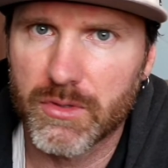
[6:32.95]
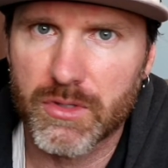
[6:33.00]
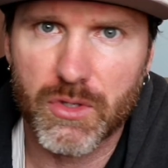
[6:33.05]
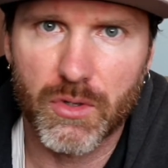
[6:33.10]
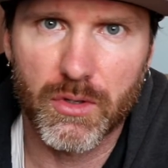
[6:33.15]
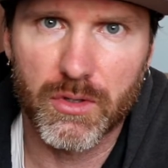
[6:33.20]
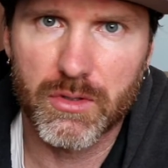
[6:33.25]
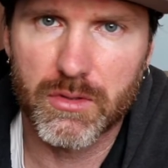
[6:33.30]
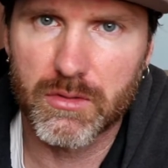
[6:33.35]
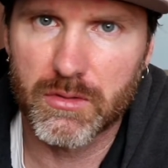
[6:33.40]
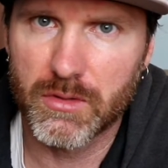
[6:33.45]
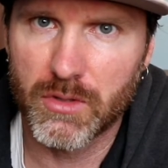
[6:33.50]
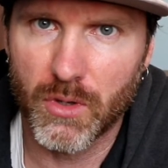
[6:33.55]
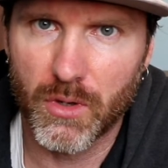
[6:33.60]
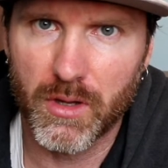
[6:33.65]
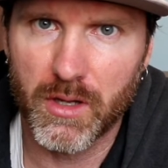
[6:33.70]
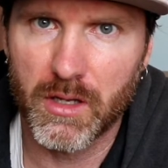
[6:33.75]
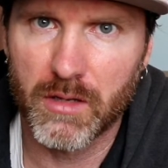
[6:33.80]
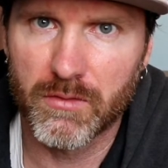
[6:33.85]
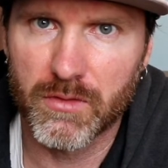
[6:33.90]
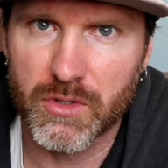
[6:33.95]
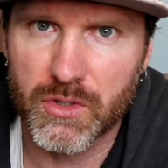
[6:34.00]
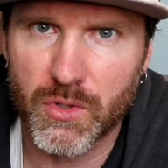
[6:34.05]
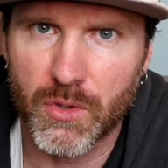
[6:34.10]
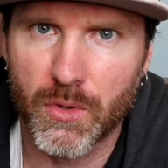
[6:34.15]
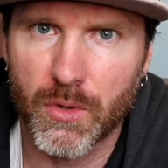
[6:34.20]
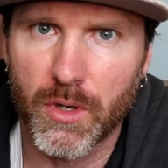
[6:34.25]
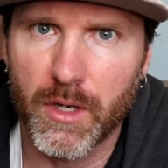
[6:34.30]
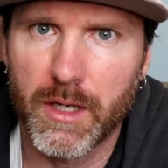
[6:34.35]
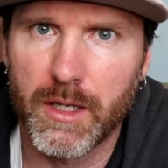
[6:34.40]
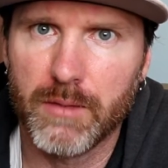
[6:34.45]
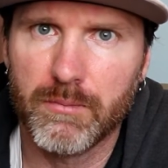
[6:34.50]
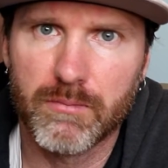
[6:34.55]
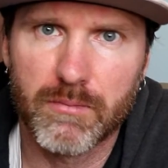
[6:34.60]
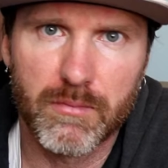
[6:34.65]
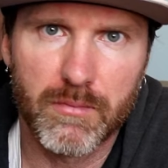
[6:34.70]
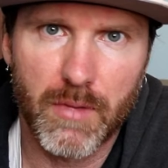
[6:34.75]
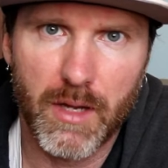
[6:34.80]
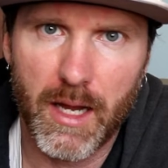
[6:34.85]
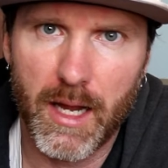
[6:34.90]
Just go to the inventory,
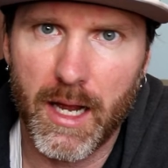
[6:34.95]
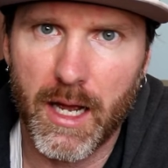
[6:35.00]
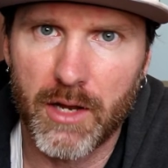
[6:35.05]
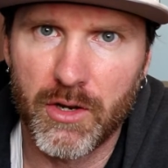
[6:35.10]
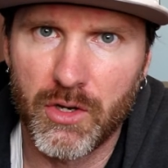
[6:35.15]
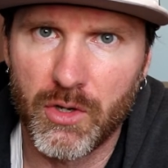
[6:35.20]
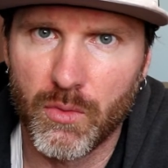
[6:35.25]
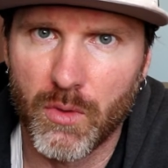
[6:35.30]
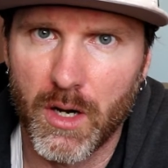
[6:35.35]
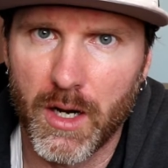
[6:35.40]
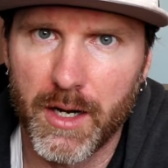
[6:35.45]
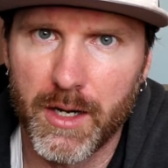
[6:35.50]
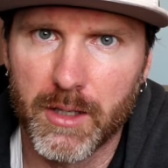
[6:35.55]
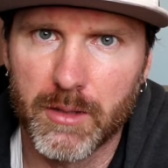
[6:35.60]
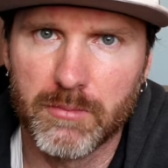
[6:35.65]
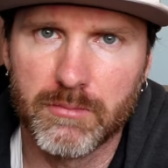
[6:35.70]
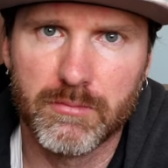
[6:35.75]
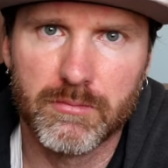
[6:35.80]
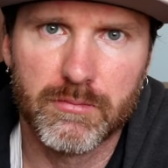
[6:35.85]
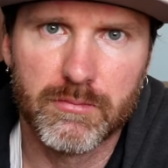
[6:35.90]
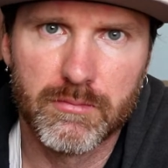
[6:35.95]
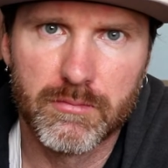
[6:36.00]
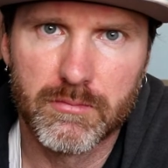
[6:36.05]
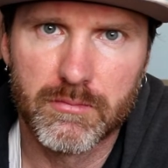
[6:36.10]
add new item,